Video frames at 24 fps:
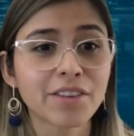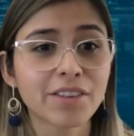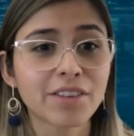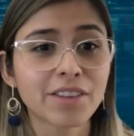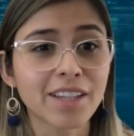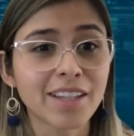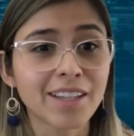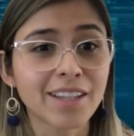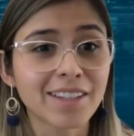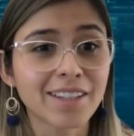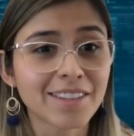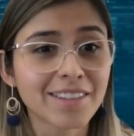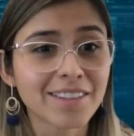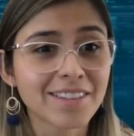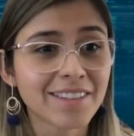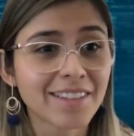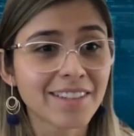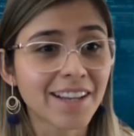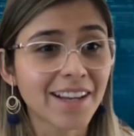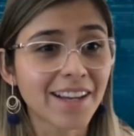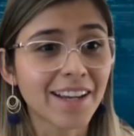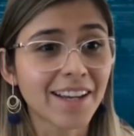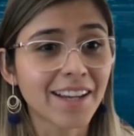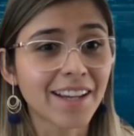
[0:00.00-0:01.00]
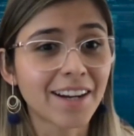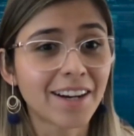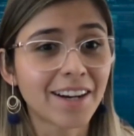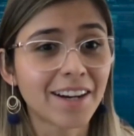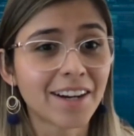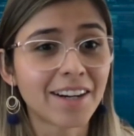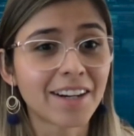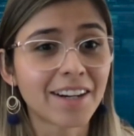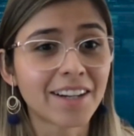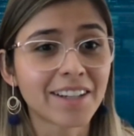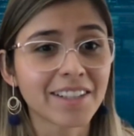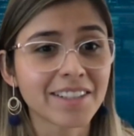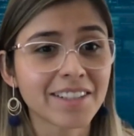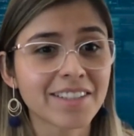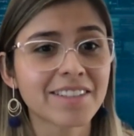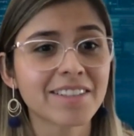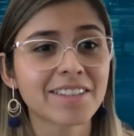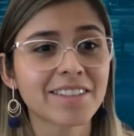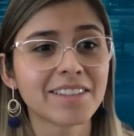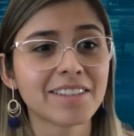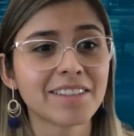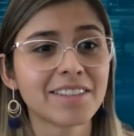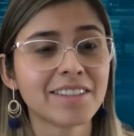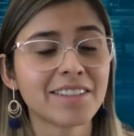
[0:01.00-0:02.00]
things that are
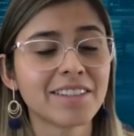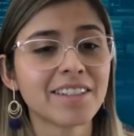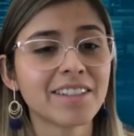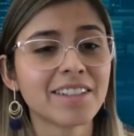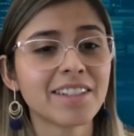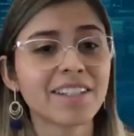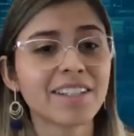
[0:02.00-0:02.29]
still